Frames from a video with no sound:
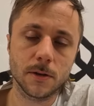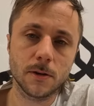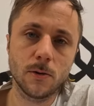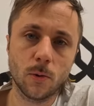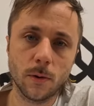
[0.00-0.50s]

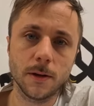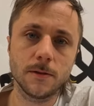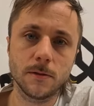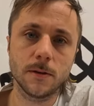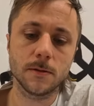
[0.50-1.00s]
according
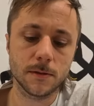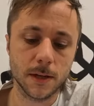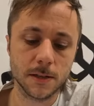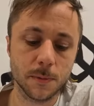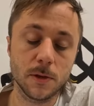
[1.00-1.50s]
to those
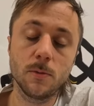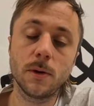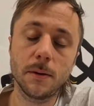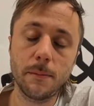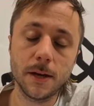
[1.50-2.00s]
things, but you
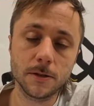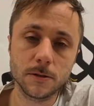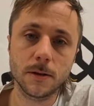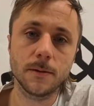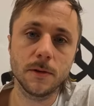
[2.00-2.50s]
want to make
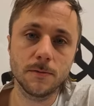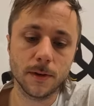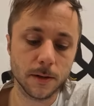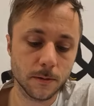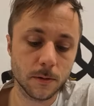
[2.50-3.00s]
sure you
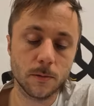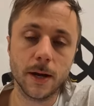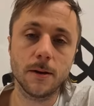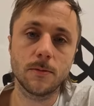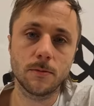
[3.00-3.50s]
follow the
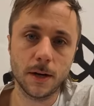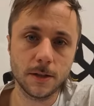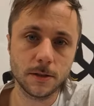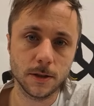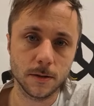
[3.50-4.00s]
right
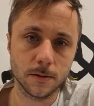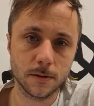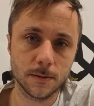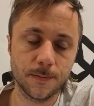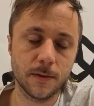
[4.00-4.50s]

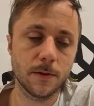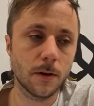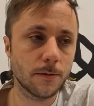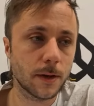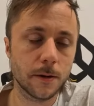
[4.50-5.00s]
ratios. If you
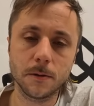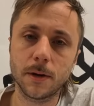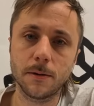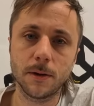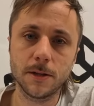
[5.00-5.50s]
don't follow the
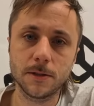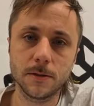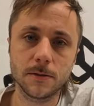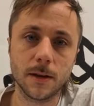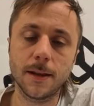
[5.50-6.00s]
right
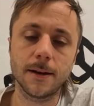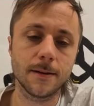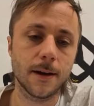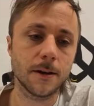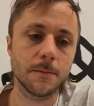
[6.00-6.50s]
ratios in that
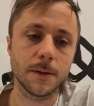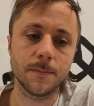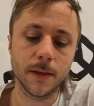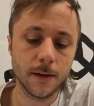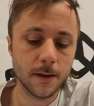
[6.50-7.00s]

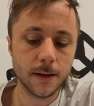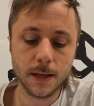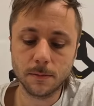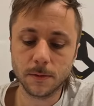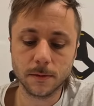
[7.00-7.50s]
document,
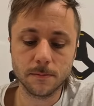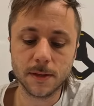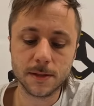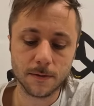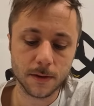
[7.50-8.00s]
it will
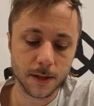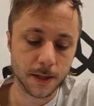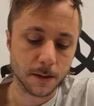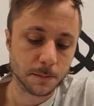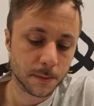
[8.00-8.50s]
mess everything
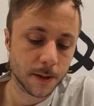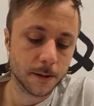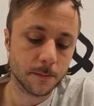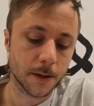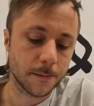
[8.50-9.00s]
up.
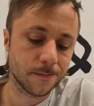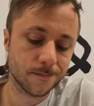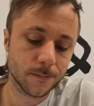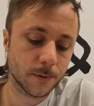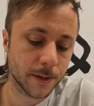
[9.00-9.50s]
But
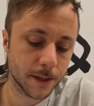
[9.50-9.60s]
really,